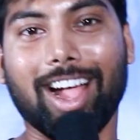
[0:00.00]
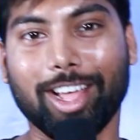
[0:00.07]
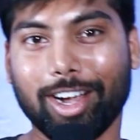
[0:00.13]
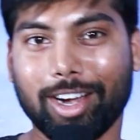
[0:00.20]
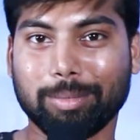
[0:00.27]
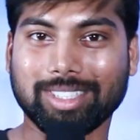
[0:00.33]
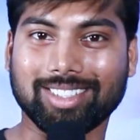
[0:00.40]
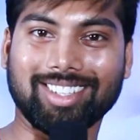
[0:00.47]
Hi, hello,
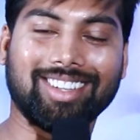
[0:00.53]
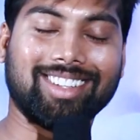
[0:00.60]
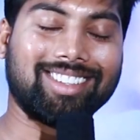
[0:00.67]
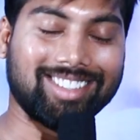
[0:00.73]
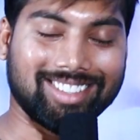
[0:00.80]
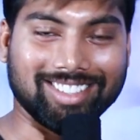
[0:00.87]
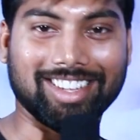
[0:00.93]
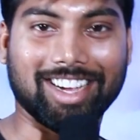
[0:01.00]
namaste.
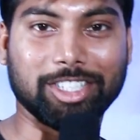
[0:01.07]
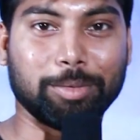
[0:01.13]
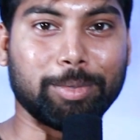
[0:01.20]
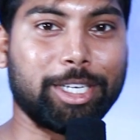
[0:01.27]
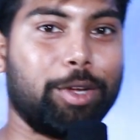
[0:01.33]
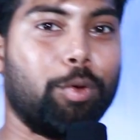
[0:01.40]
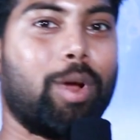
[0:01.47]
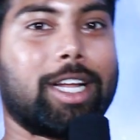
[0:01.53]
This is
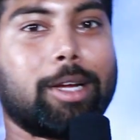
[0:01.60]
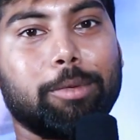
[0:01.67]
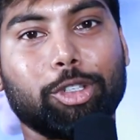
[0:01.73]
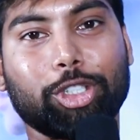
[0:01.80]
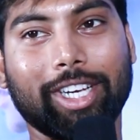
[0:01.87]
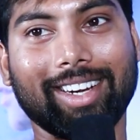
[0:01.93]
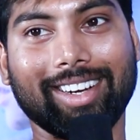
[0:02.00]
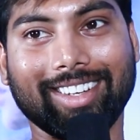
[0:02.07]
Arjumahi. Welcome to
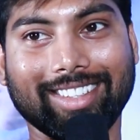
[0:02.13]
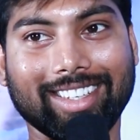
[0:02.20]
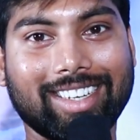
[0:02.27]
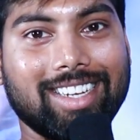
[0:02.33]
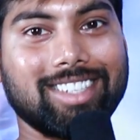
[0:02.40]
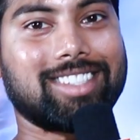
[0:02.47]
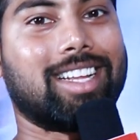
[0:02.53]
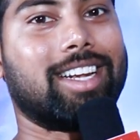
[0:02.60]
channel
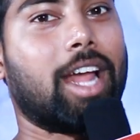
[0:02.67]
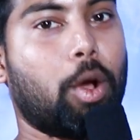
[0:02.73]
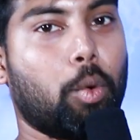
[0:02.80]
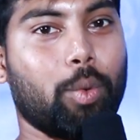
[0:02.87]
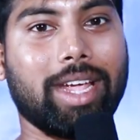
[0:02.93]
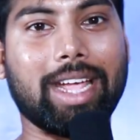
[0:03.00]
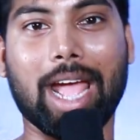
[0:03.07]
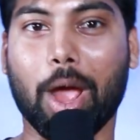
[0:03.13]
IndiaGlitz. Now
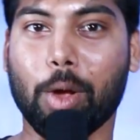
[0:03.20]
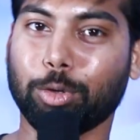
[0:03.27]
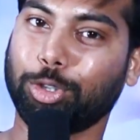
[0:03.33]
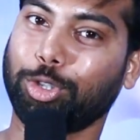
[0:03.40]
we have